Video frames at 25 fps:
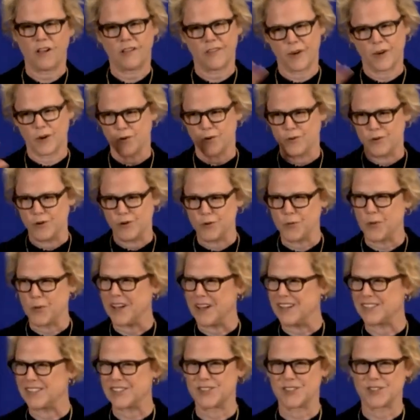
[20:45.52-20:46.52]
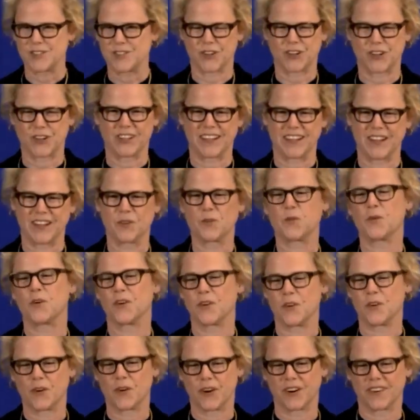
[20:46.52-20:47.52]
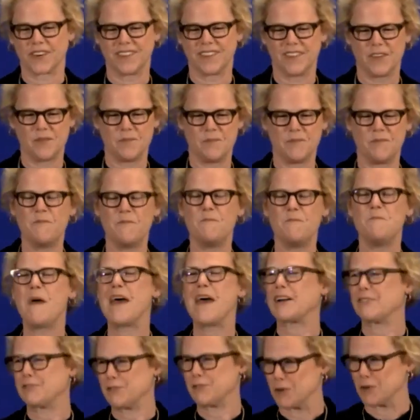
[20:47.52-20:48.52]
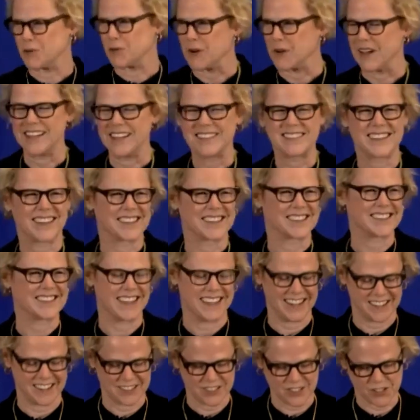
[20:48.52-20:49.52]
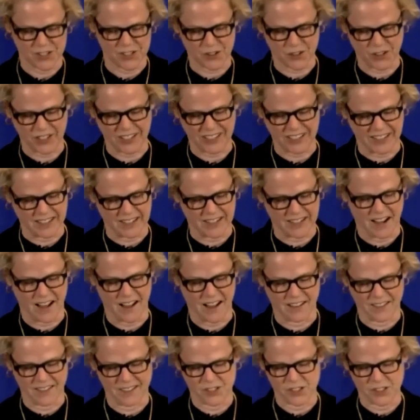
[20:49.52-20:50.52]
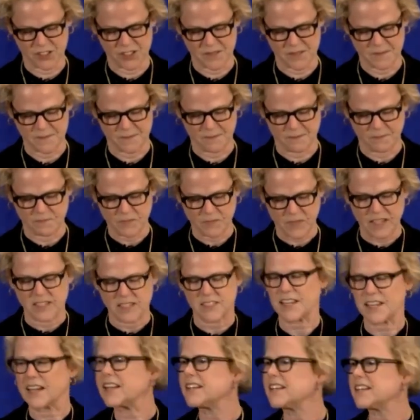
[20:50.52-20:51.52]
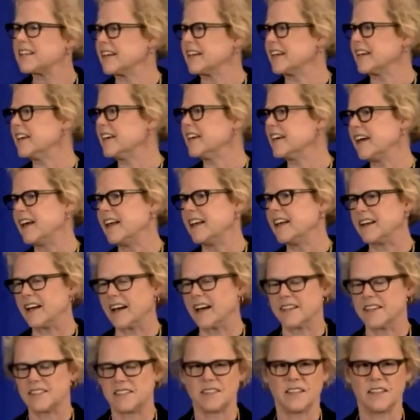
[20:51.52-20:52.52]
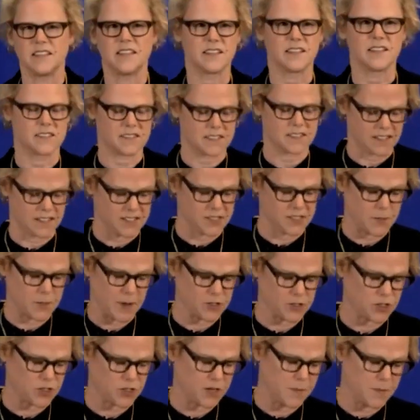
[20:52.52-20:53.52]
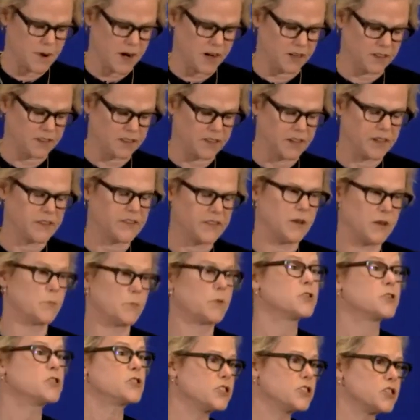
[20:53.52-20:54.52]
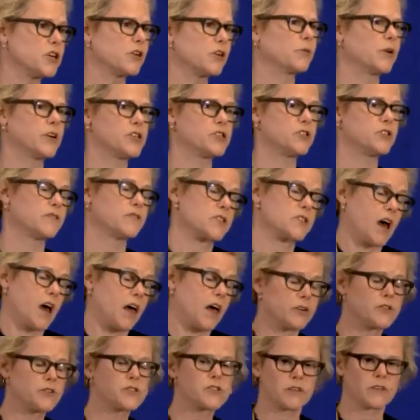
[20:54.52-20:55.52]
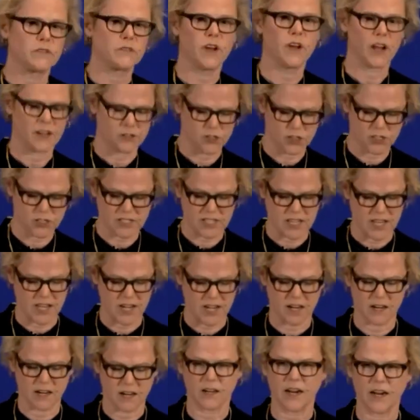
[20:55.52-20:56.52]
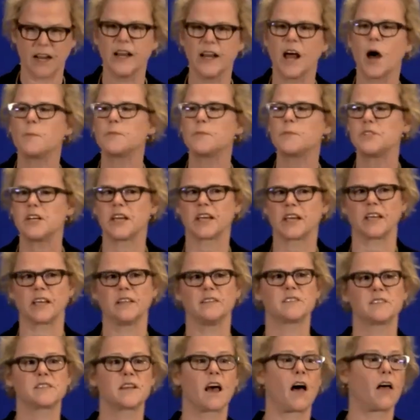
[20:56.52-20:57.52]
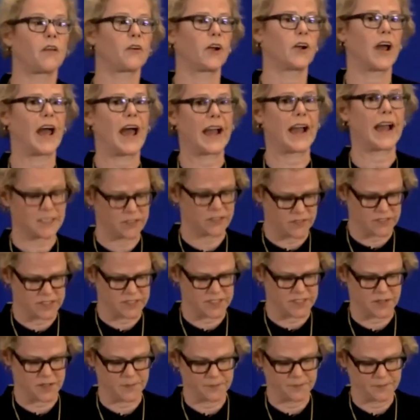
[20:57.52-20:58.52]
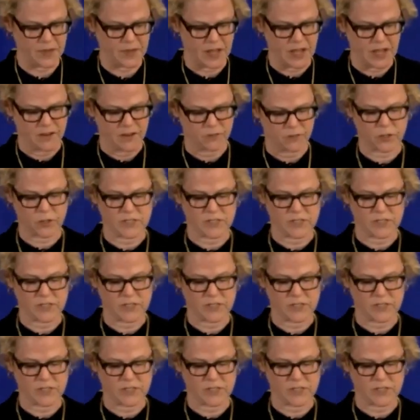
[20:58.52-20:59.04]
All though new ways to circulate or, or manifold ways, I'll say, to circulate knowledge. Secondly, and I see this especially among the emerging generation of scholars, not just there, an uptick in scholar activism.